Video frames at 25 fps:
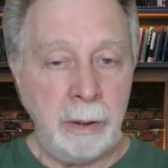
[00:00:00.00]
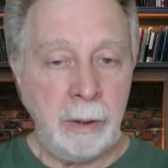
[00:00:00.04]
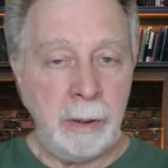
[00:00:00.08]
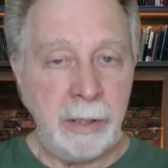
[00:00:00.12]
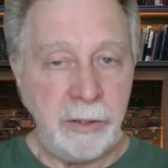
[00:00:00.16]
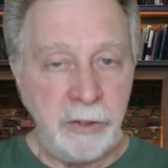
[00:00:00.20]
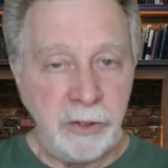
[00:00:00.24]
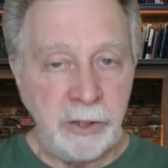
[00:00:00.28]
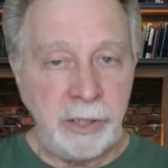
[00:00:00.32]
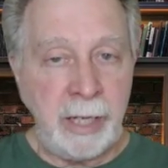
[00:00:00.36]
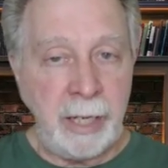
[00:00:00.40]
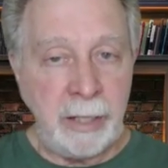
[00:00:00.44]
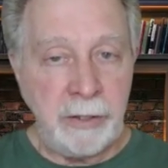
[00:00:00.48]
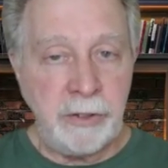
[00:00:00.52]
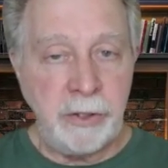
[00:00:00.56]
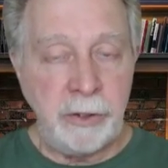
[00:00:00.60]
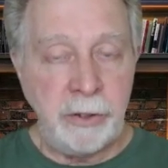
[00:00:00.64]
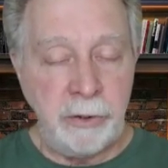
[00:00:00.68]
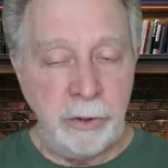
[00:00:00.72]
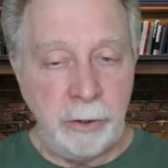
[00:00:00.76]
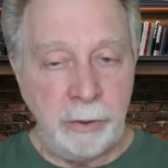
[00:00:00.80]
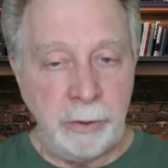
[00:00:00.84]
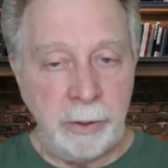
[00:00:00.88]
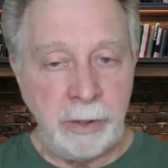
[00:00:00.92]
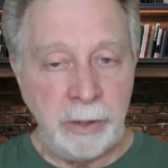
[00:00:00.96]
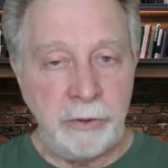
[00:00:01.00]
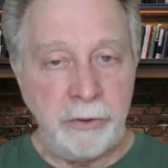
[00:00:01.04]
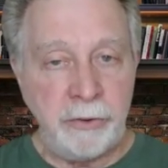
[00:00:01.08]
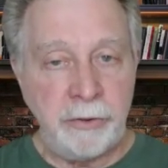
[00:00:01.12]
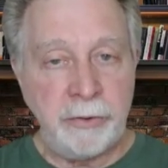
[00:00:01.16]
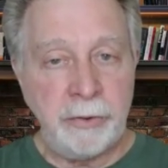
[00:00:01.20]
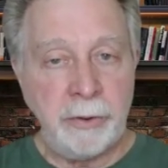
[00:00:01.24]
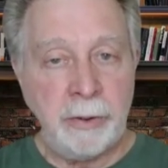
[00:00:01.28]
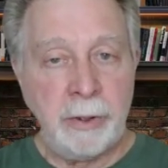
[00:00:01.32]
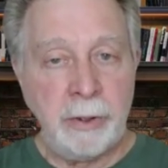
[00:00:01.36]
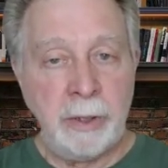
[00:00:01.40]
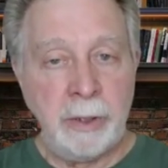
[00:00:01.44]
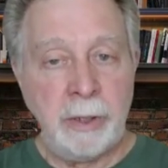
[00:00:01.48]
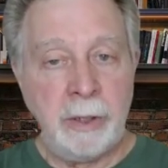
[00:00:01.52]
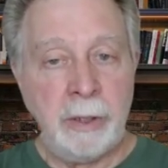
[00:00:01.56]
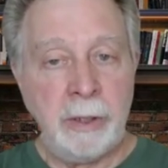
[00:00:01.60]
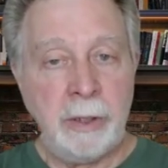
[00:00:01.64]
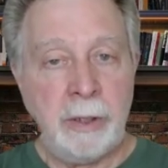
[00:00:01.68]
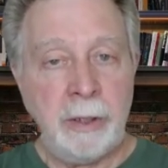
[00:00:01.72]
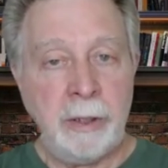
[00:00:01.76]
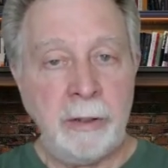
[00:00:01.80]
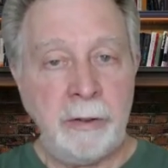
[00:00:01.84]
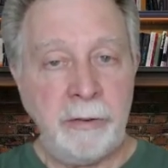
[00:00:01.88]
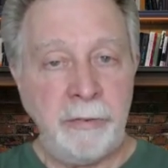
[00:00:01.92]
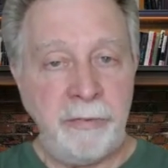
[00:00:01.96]
education units
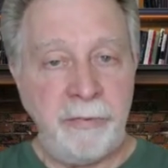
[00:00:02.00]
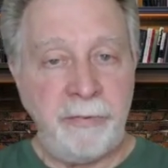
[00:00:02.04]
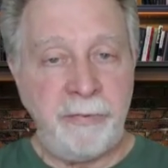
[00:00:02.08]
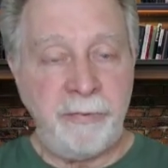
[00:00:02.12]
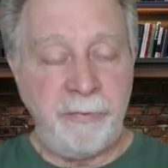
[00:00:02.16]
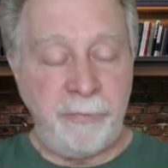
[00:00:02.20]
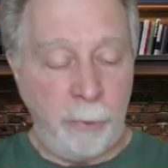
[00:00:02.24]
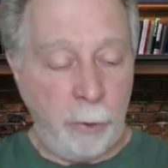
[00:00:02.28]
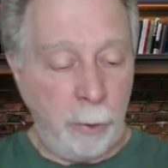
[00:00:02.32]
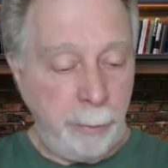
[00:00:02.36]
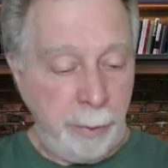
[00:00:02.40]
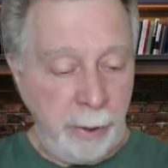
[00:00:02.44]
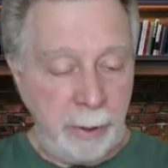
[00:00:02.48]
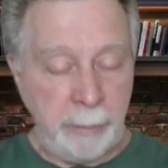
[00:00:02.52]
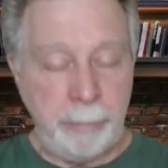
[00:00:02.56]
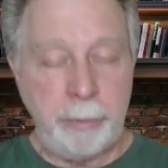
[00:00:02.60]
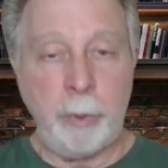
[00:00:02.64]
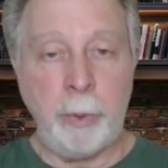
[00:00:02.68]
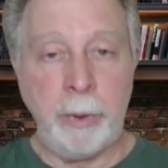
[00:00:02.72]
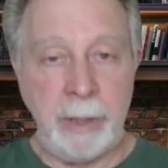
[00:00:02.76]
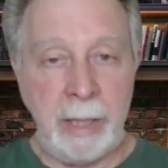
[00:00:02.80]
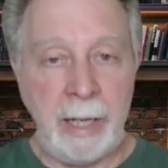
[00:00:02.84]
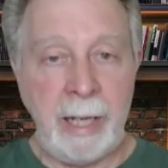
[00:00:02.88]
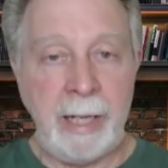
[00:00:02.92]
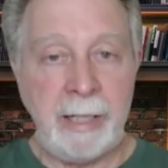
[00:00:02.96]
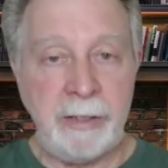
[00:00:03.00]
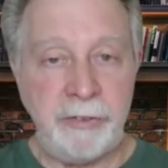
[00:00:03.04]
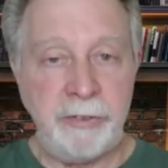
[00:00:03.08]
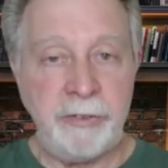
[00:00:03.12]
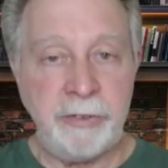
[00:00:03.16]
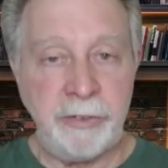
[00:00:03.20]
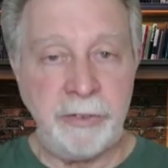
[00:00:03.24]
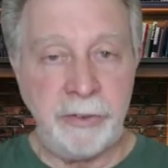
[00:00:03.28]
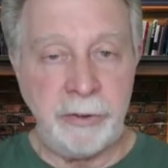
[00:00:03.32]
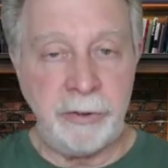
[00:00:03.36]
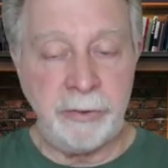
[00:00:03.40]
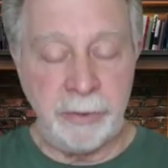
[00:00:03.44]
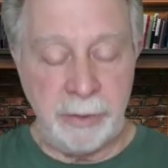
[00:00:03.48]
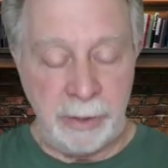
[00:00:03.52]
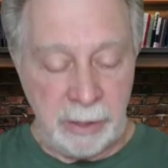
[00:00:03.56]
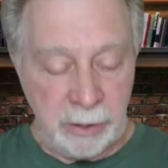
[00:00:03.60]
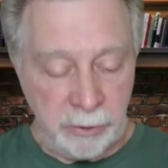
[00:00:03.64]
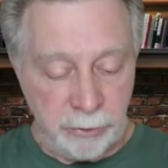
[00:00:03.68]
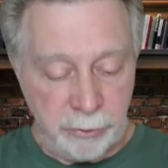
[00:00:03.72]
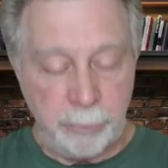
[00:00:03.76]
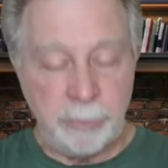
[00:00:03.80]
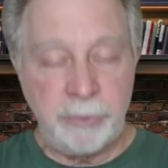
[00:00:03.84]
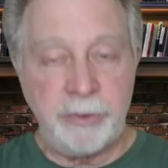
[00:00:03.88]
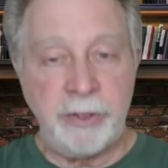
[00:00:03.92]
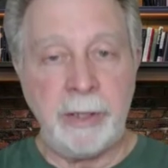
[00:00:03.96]
for people with licenses. And
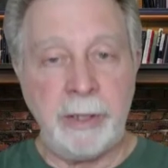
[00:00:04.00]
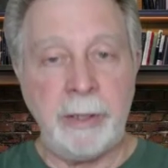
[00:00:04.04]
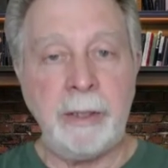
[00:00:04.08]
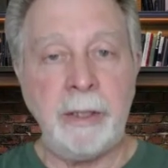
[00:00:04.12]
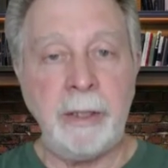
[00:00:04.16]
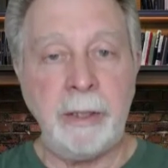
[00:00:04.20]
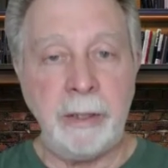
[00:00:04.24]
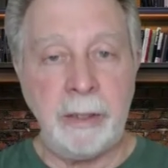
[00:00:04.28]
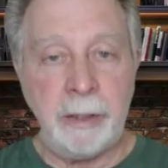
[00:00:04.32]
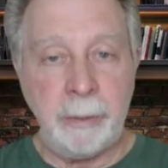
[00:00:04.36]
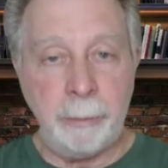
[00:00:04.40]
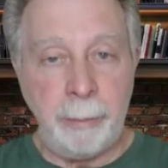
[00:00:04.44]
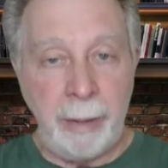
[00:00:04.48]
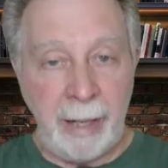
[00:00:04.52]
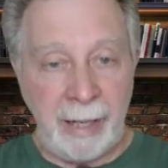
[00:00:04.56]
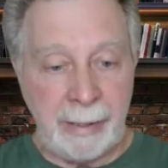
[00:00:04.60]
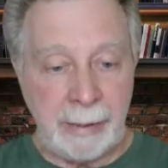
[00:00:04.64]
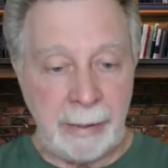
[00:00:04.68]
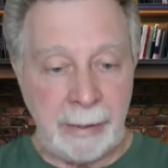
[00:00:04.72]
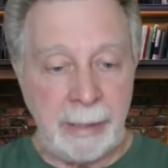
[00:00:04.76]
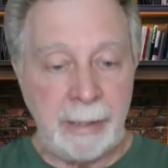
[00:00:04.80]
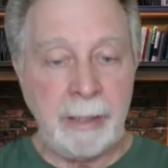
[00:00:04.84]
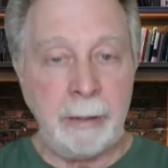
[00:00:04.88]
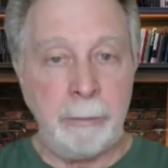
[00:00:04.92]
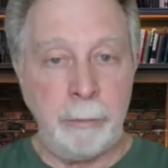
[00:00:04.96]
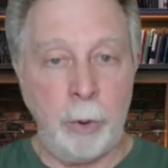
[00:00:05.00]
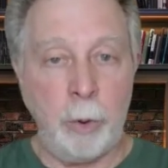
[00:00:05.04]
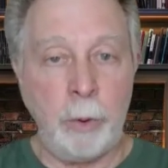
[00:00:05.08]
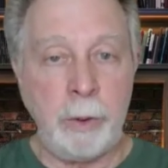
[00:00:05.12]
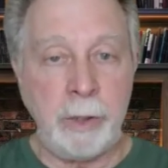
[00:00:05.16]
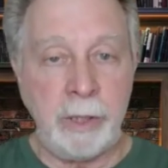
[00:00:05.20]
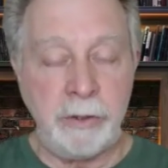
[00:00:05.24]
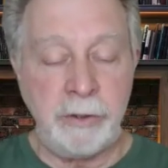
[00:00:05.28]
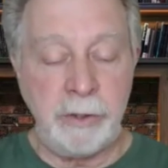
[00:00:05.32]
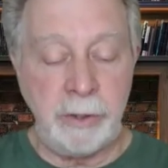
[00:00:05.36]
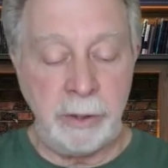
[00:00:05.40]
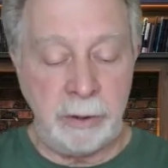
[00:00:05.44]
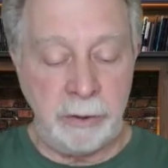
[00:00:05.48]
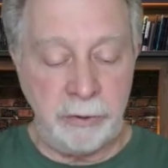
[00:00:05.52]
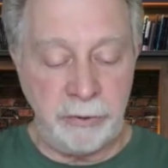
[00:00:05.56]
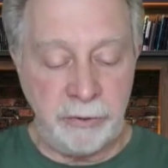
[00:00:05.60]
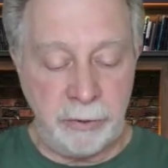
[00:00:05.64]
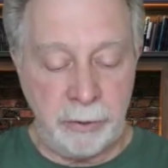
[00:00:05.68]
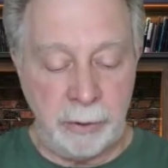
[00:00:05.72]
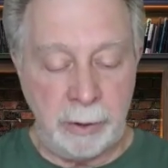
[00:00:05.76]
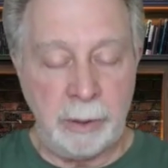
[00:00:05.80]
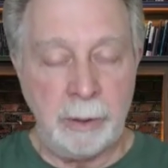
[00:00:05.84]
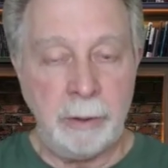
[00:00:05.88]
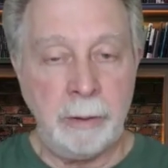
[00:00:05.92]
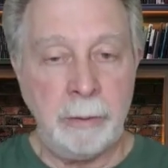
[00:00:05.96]
this was in the banking and mortgage
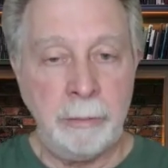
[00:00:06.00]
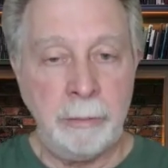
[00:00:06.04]
industry.